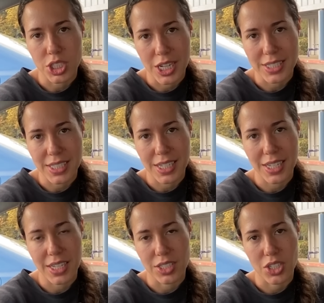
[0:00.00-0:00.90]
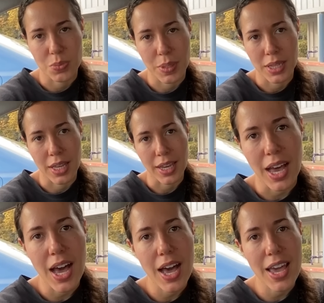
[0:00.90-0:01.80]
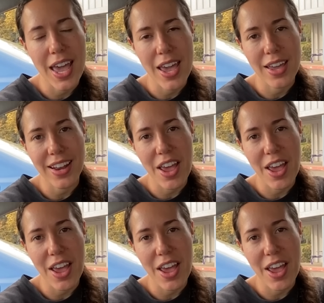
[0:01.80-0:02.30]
Jesse and just been like, I hate